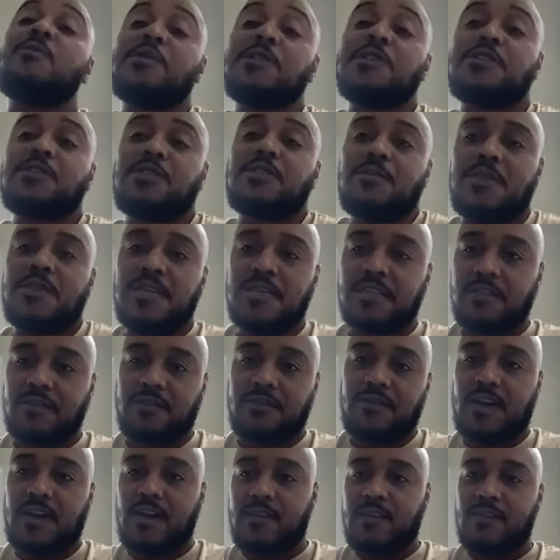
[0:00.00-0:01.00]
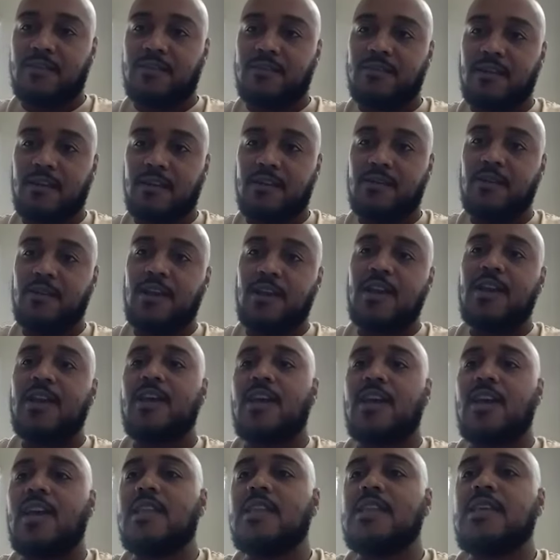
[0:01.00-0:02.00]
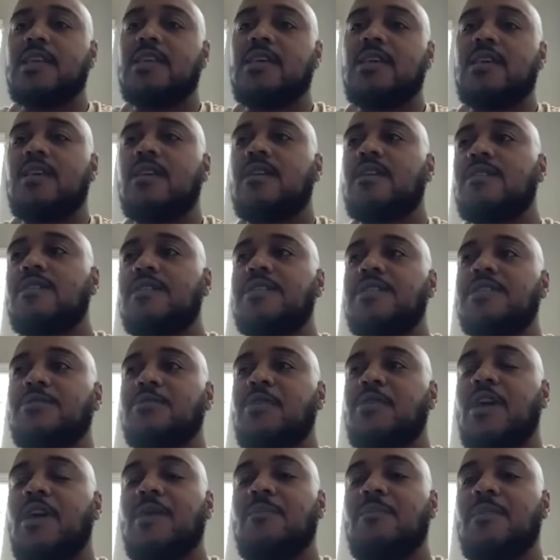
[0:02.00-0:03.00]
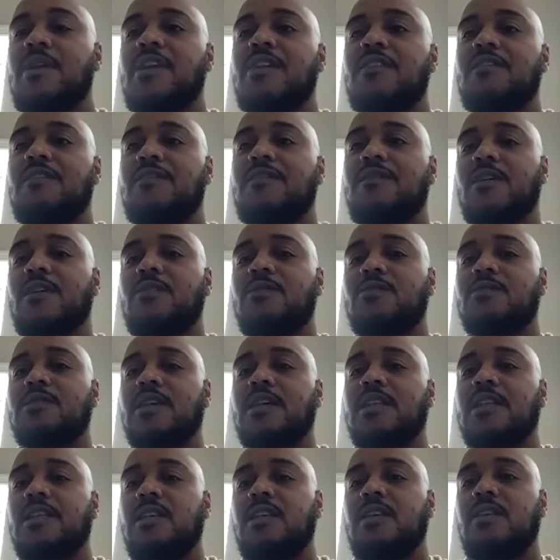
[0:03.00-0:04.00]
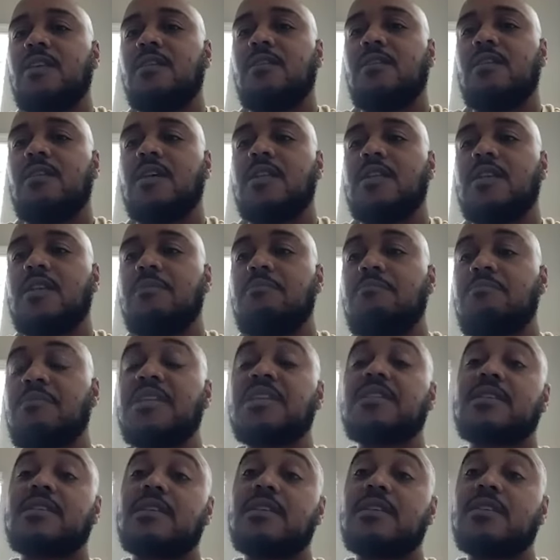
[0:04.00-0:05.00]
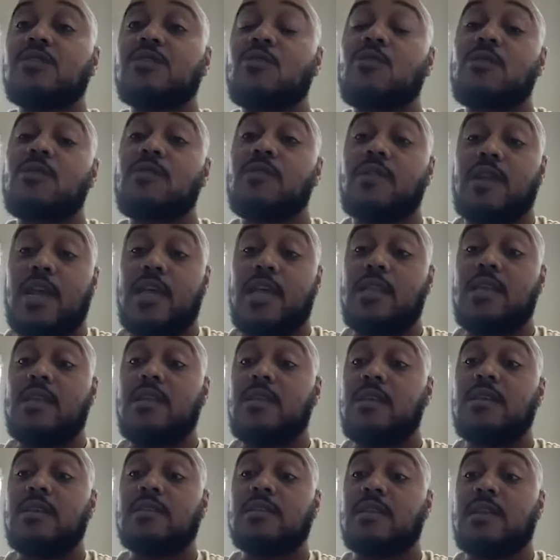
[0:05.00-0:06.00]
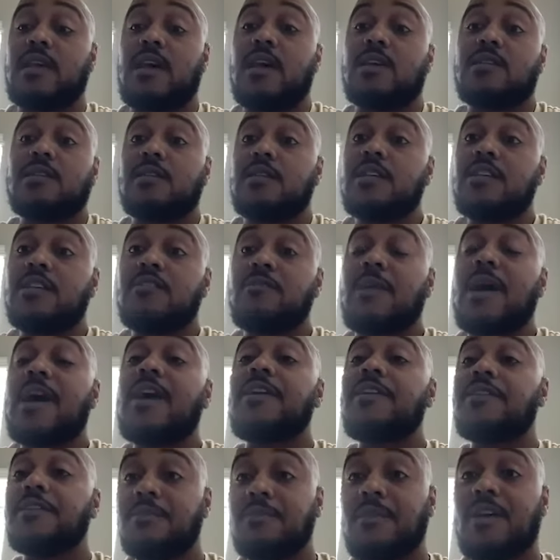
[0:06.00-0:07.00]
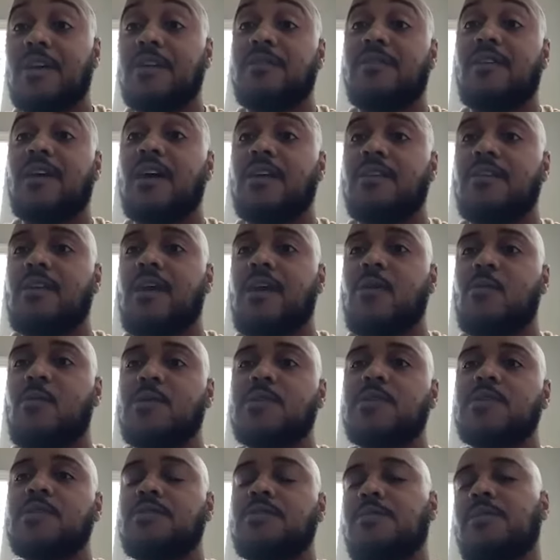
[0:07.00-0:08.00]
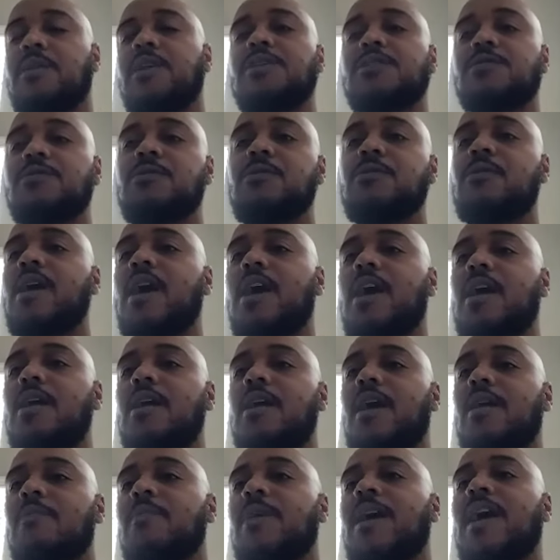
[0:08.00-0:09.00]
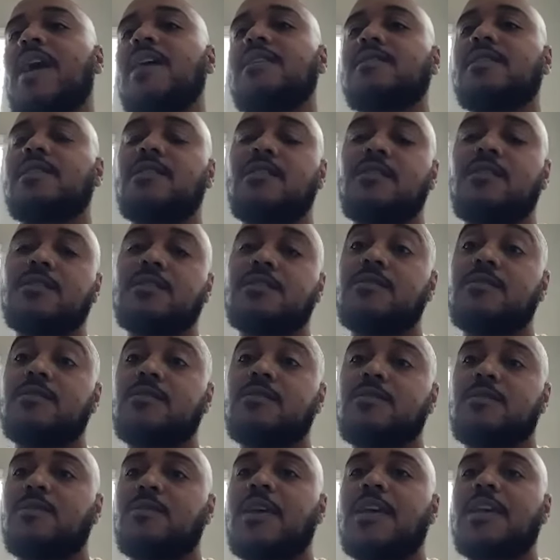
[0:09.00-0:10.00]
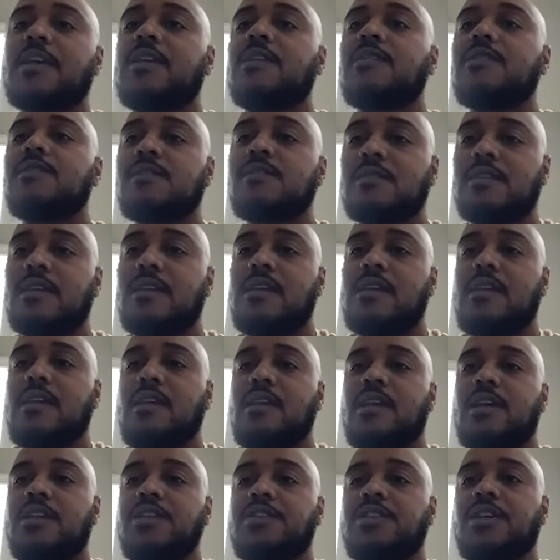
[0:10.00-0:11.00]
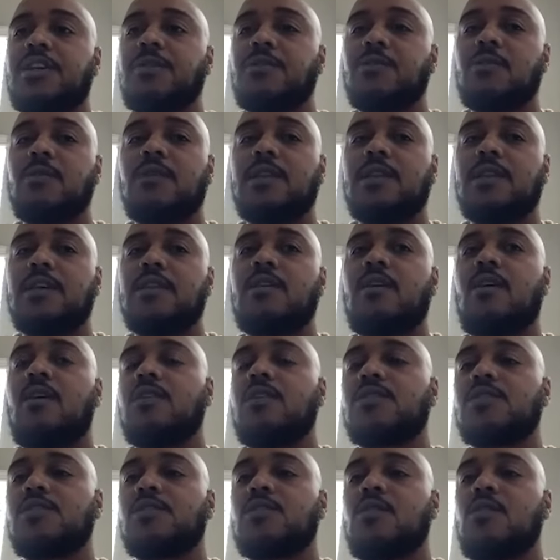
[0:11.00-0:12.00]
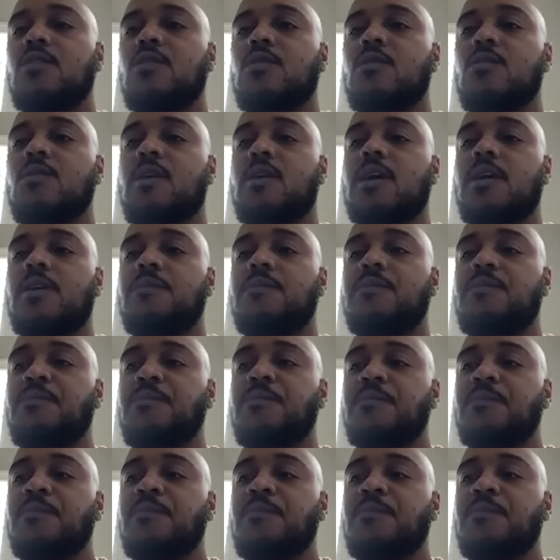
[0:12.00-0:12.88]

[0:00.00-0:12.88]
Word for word: wanted to be as a father, right? Any areas where I may have felt any any missings or any things that I actually admired in my father, I wanted to make sure I, I passed it on to to my kids in general, and also. Um,